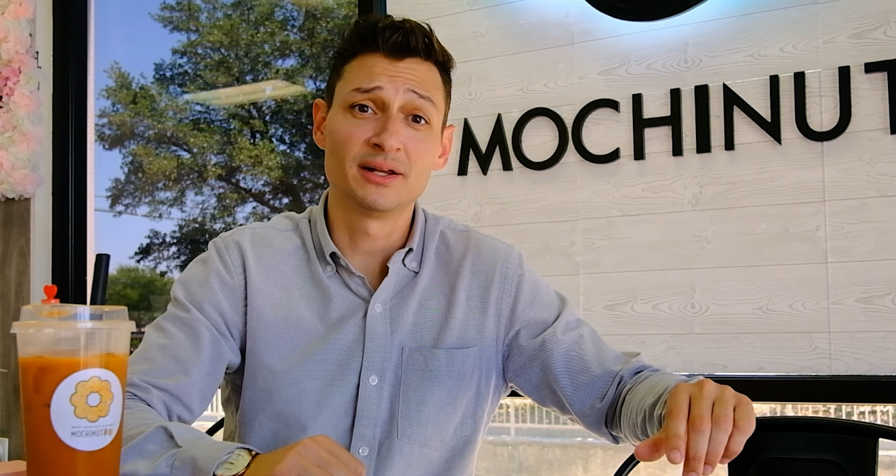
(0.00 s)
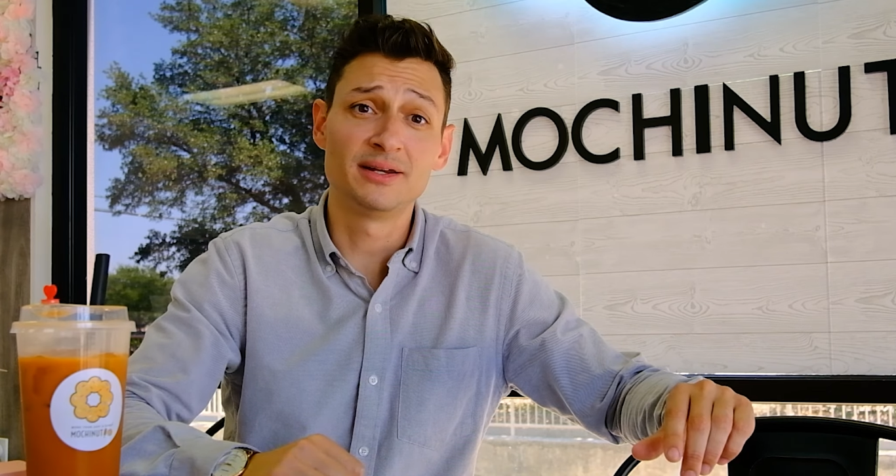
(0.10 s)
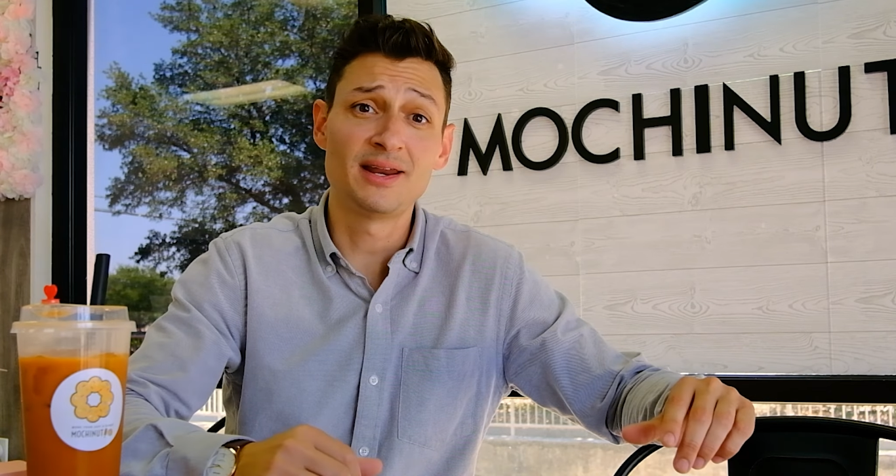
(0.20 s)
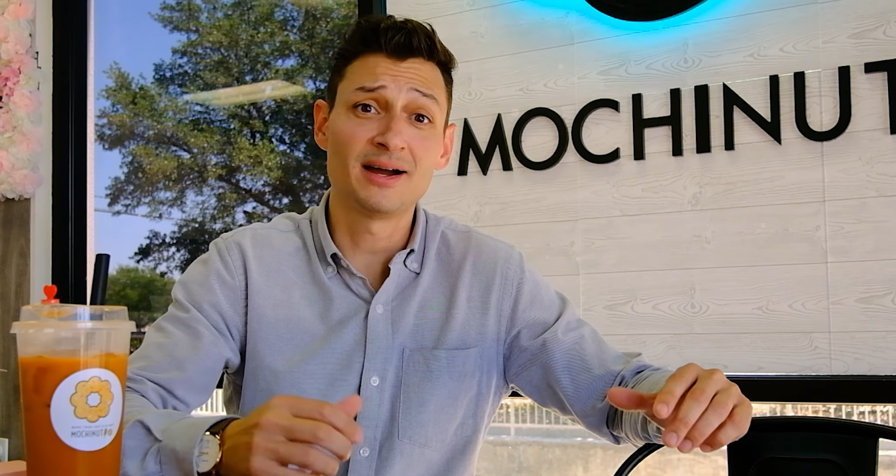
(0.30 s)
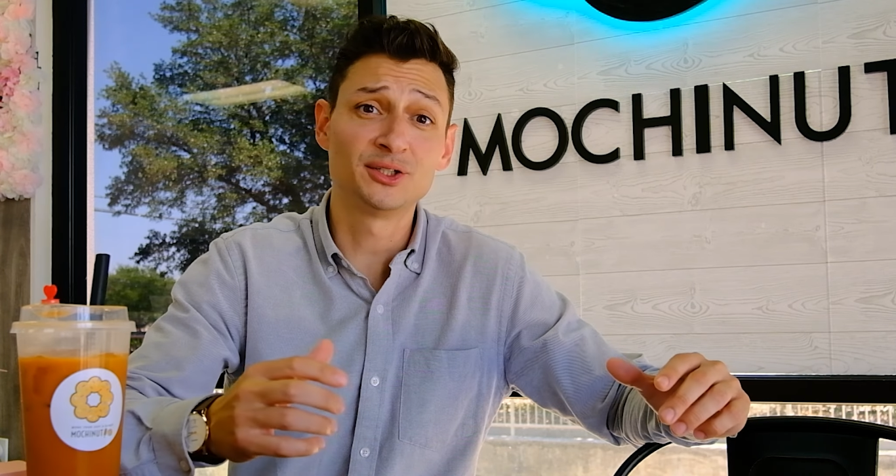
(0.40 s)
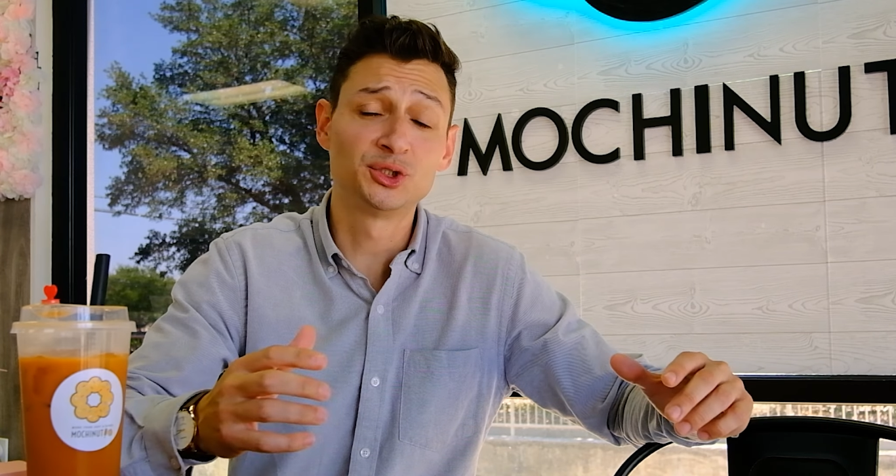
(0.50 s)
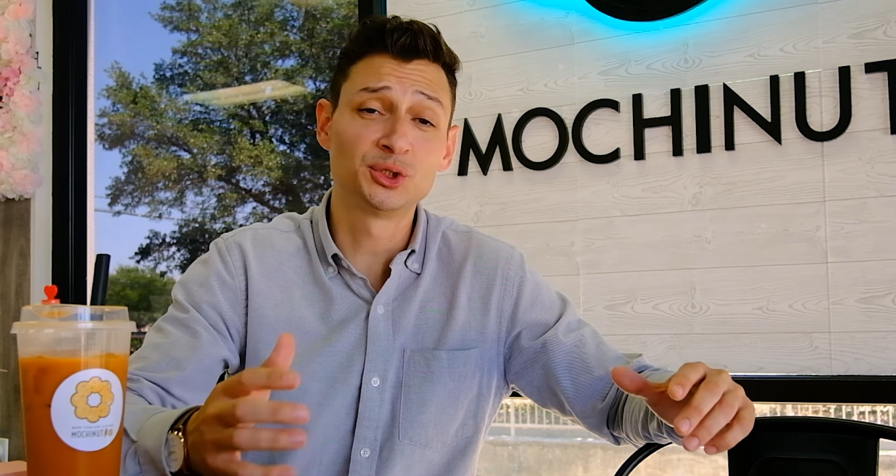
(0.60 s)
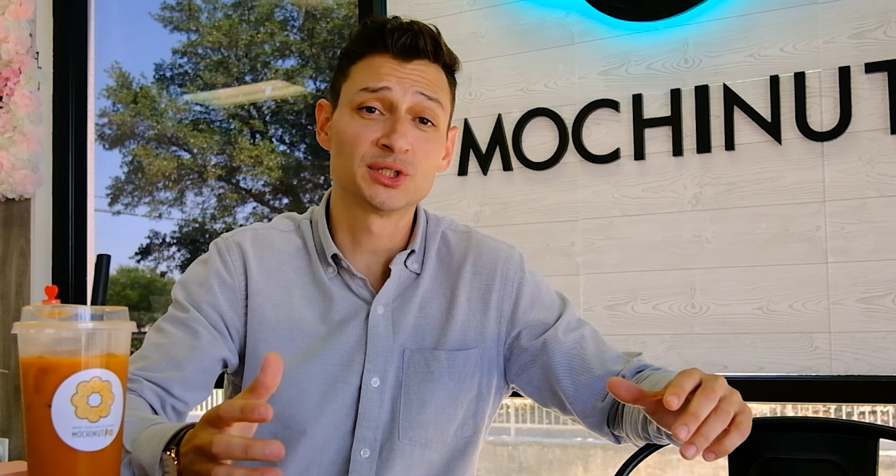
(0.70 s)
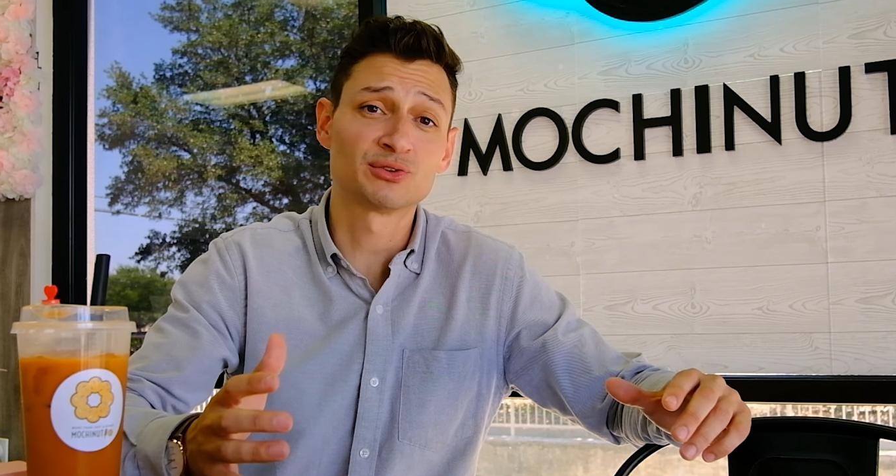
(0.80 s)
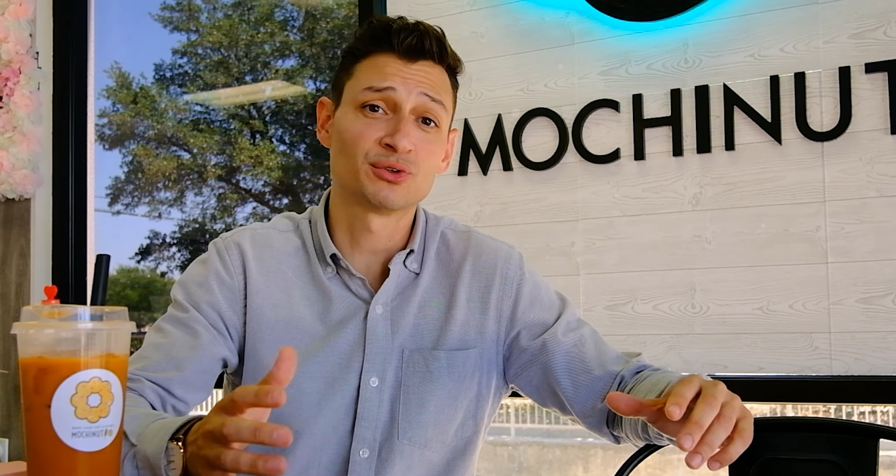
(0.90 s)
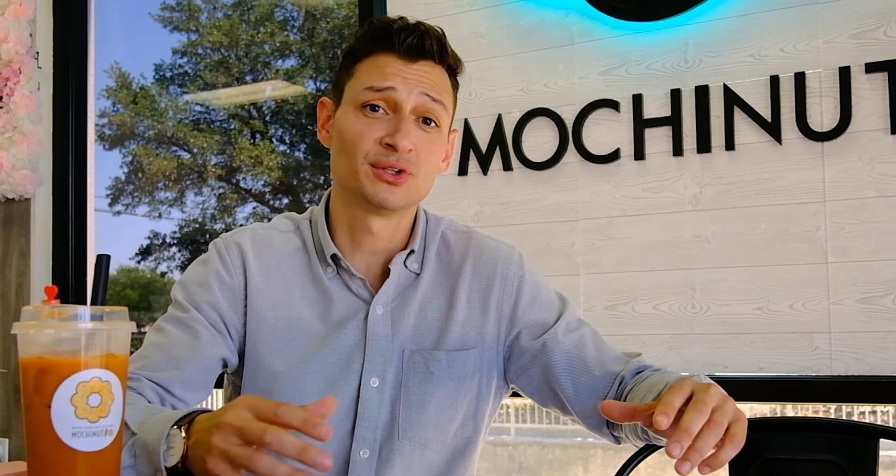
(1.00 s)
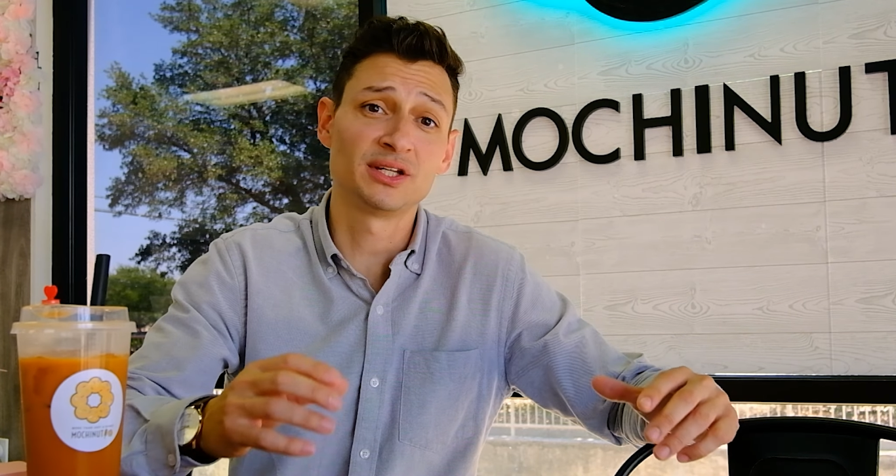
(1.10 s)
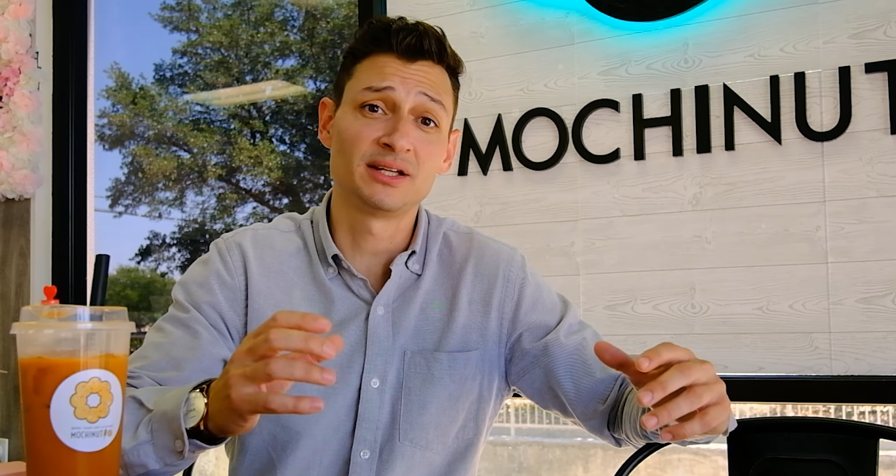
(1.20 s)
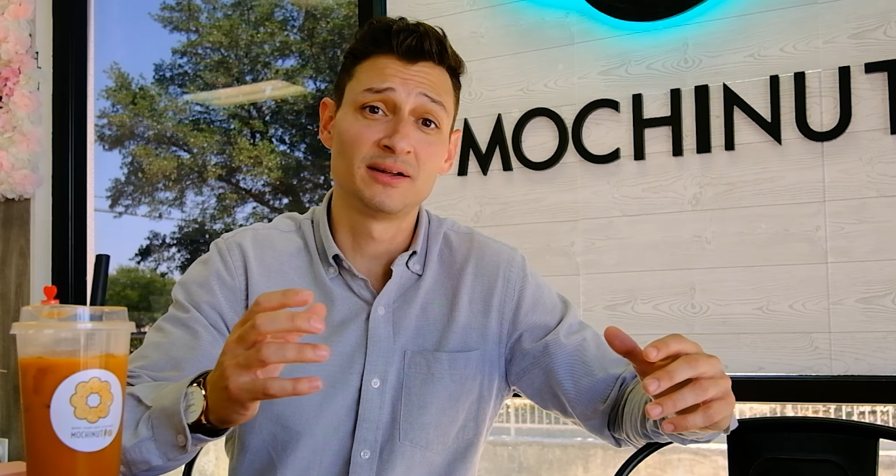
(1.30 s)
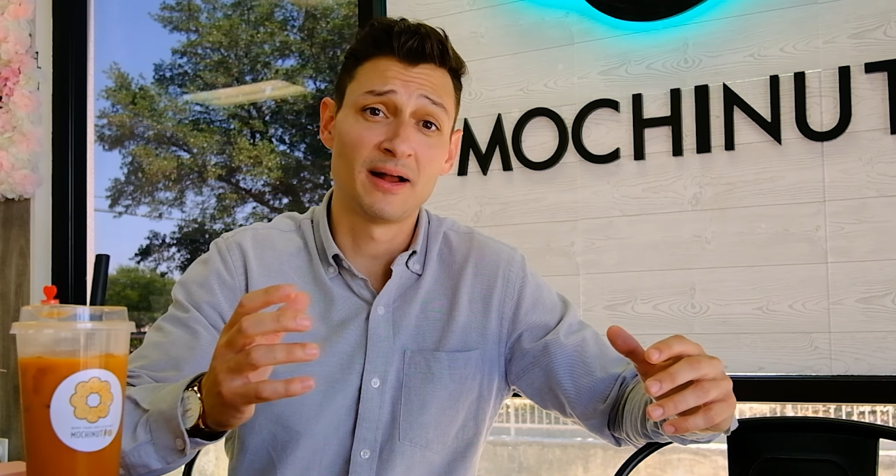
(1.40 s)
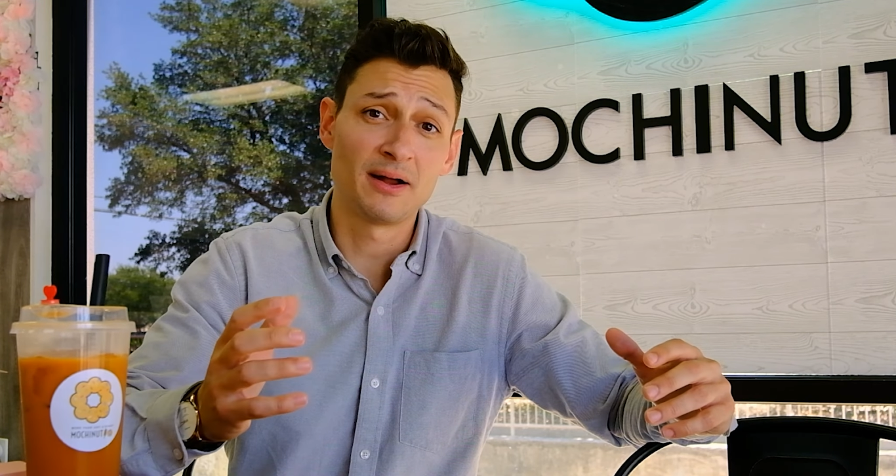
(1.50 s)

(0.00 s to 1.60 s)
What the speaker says: not just for the